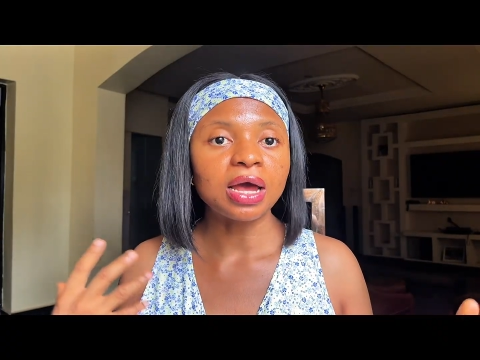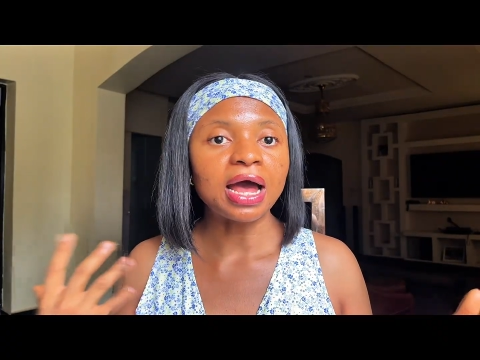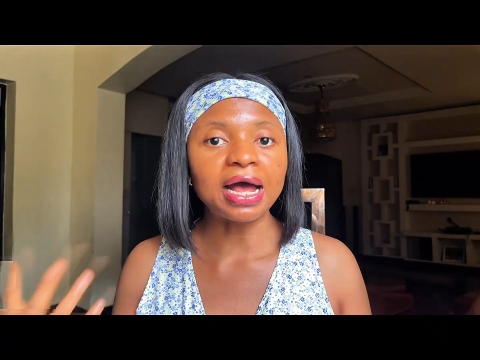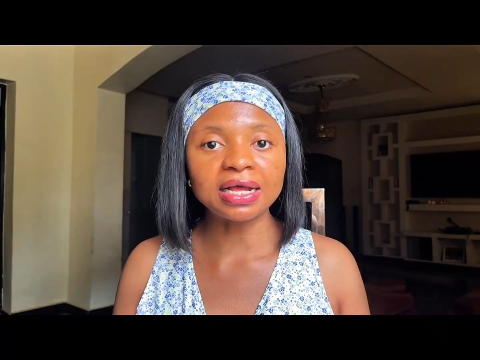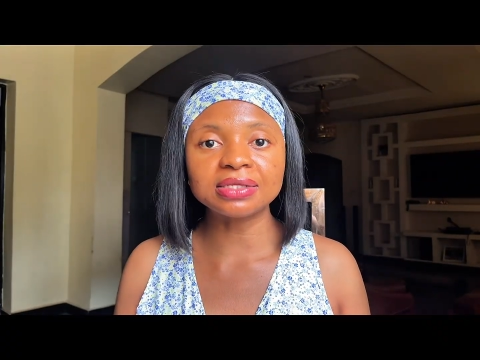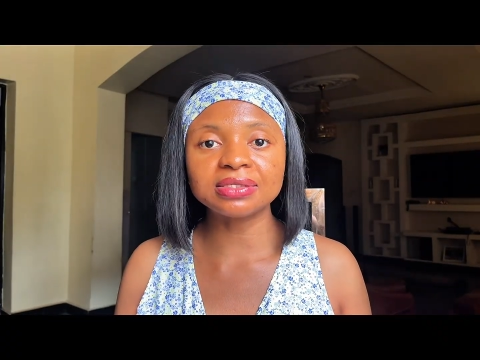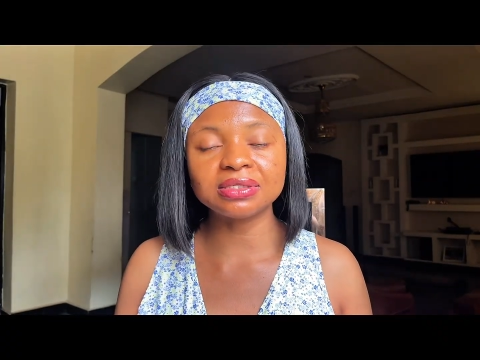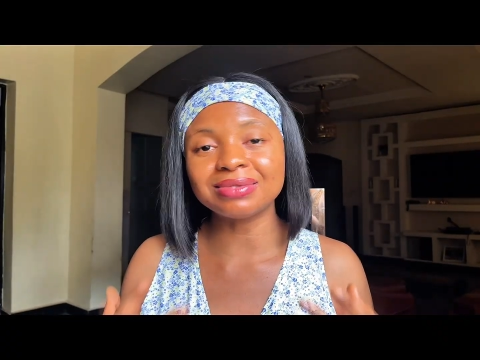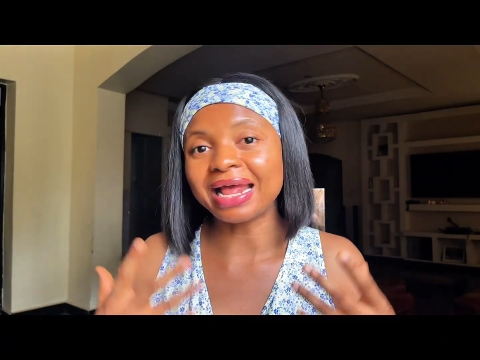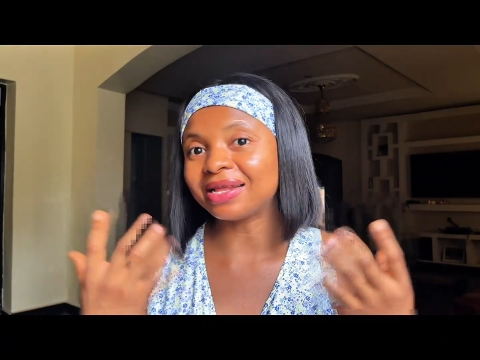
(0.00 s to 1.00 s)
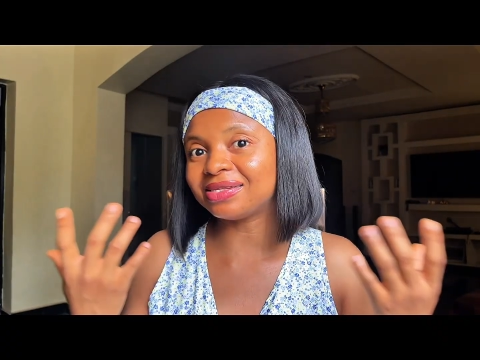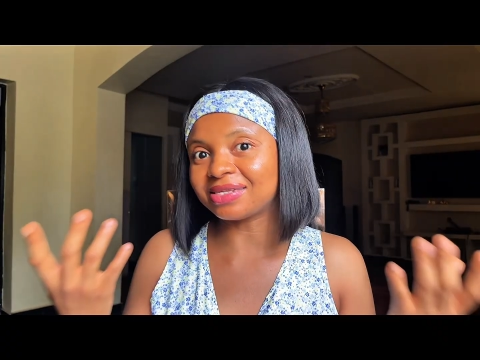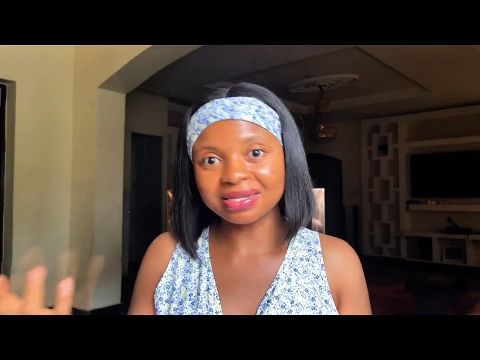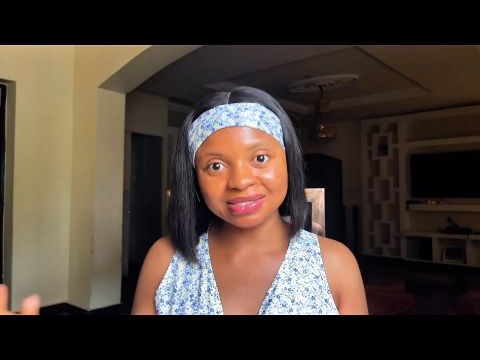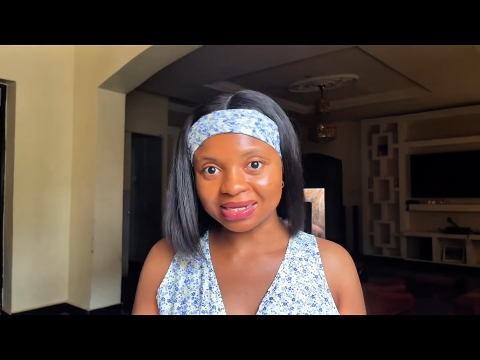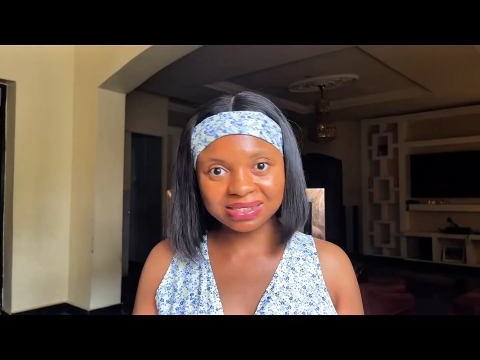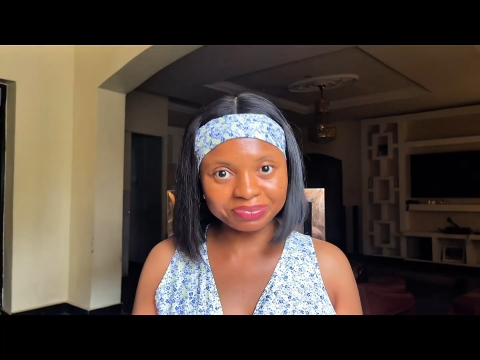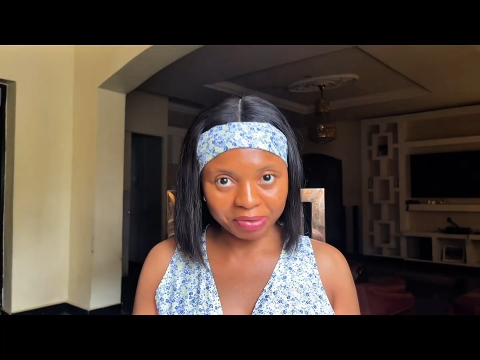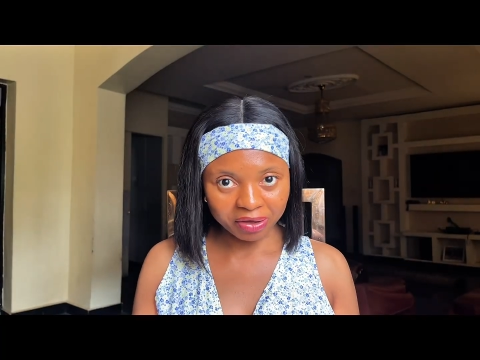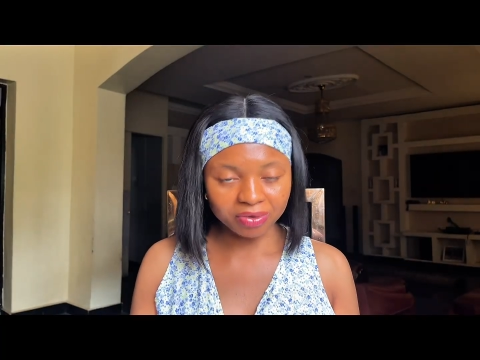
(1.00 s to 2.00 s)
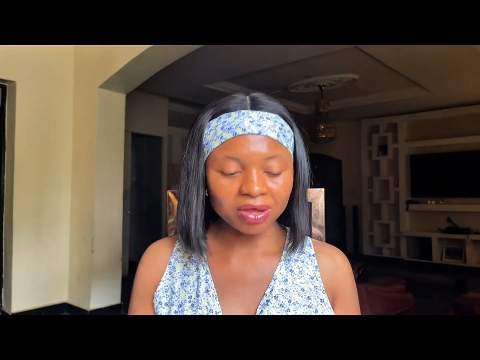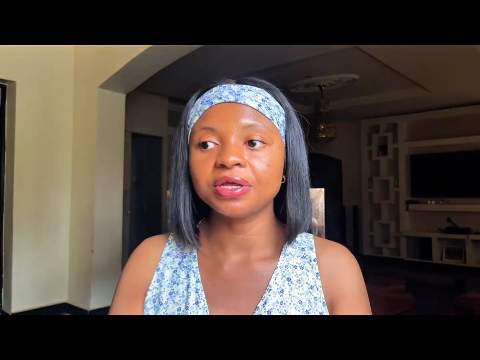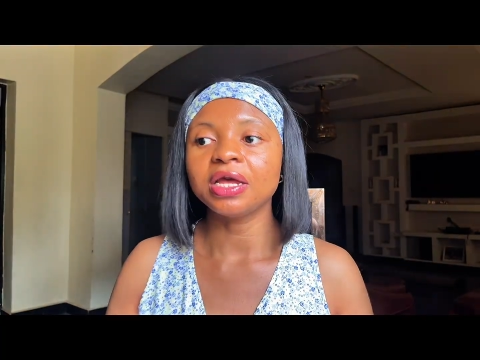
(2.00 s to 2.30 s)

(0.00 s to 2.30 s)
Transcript: has like scented smell,